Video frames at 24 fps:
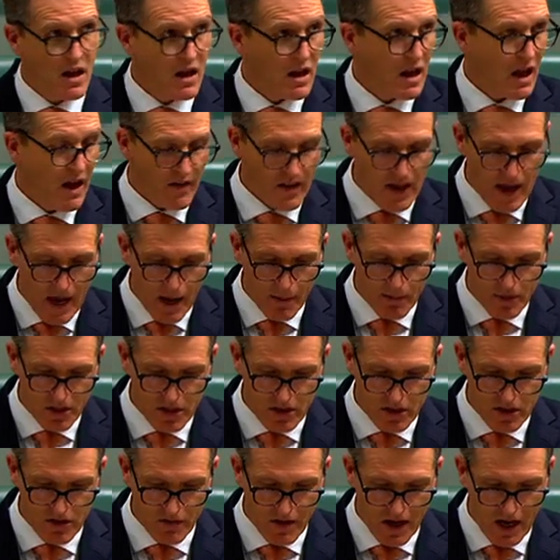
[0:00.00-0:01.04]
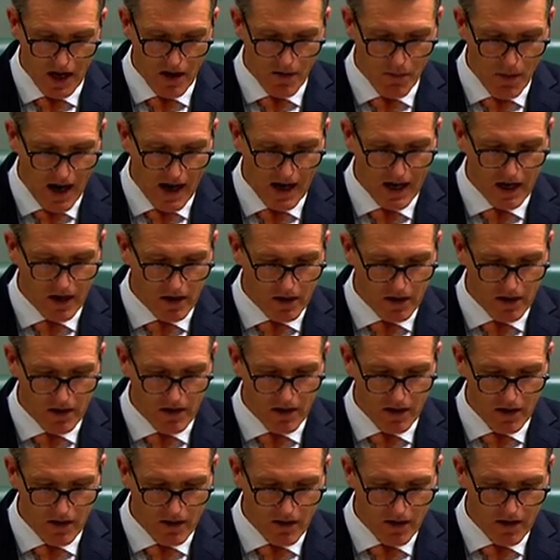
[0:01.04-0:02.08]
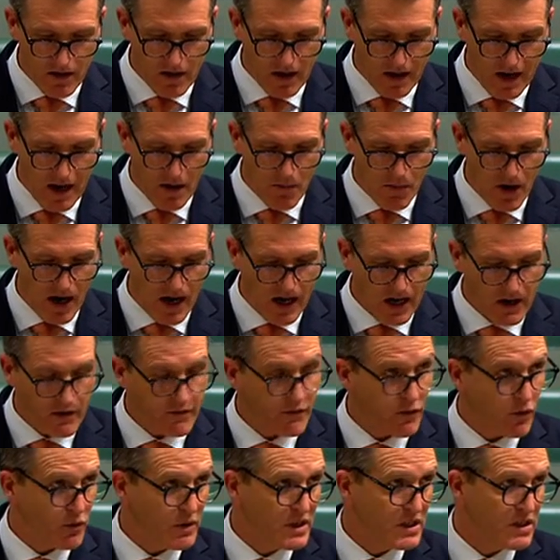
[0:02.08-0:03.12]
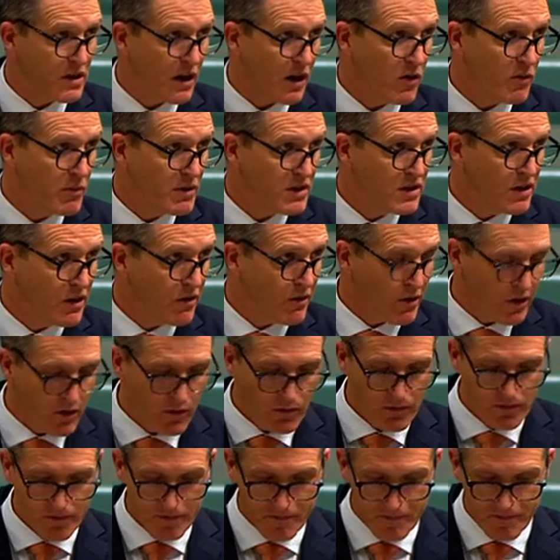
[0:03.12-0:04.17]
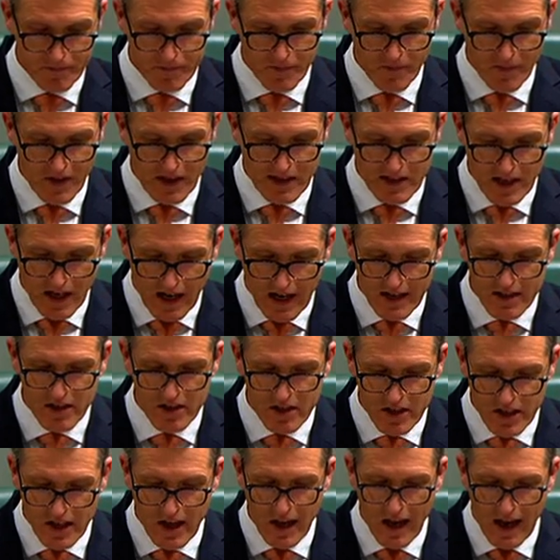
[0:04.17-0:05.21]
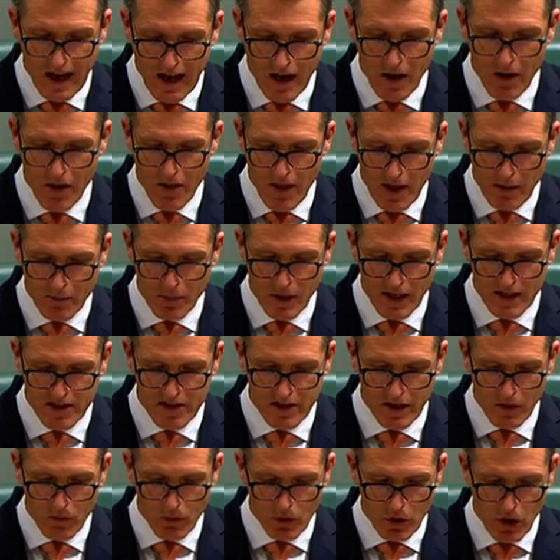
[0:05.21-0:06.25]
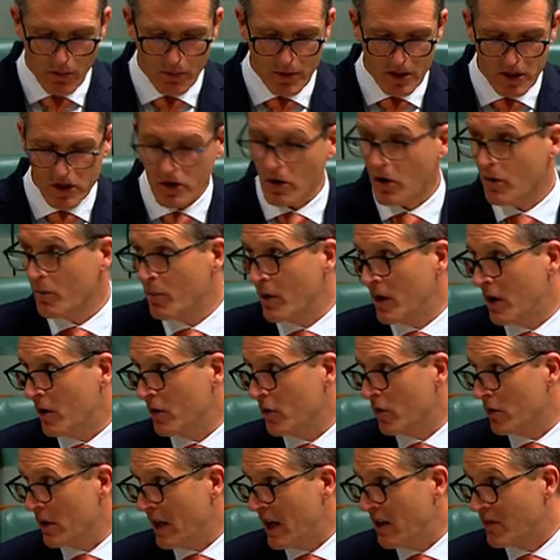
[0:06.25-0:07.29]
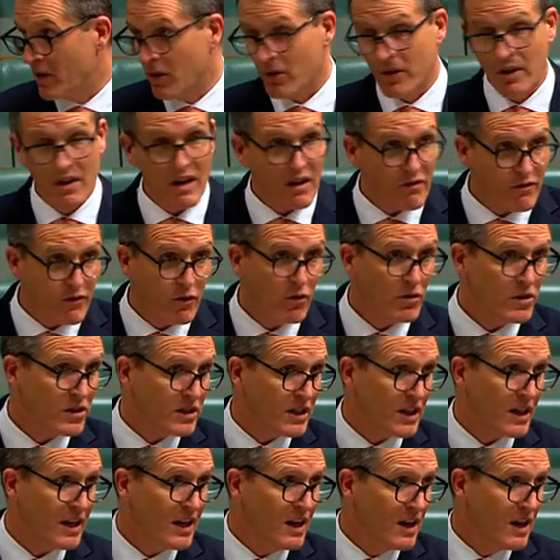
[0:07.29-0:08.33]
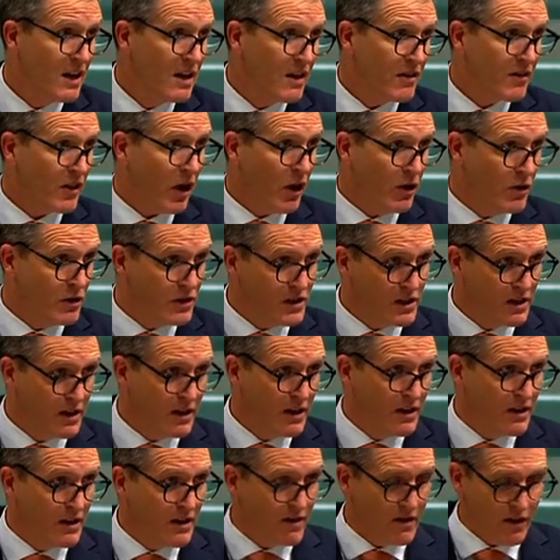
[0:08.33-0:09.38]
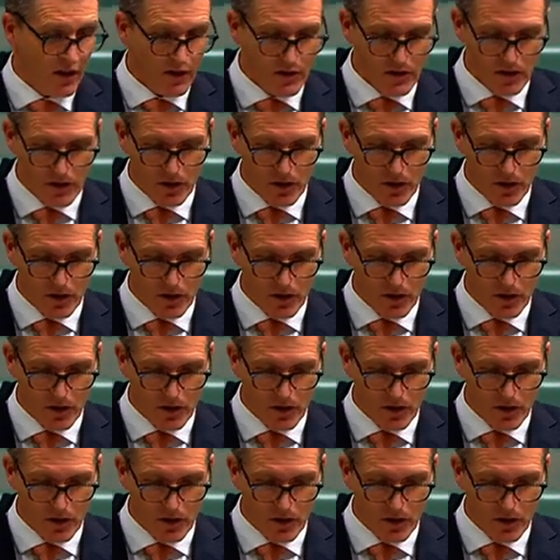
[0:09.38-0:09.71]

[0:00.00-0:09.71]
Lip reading: and the absence of an end market for recycled material, it's hard to see how that plastic will not be stockpiled or landfilled. And unfortunately, those